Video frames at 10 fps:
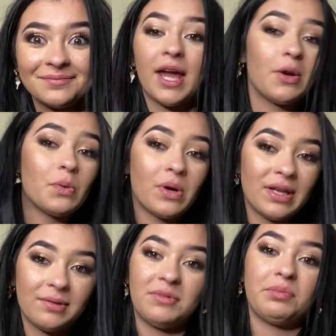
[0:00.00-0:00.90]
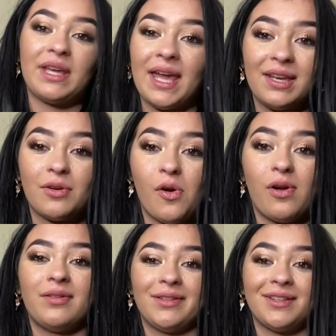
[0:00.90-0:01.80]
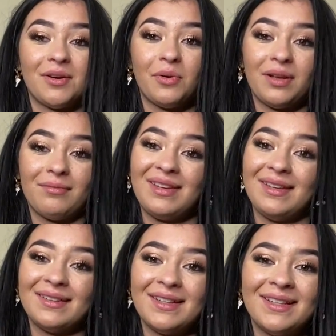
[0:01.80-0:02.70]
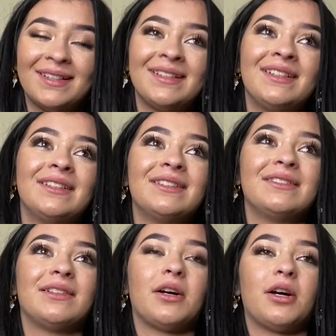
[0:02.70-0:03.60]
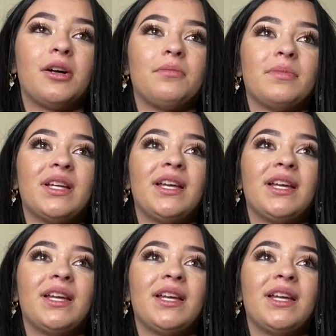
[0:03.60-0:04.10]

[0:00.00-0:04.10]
I don't want him to be hated on, you know what I mean?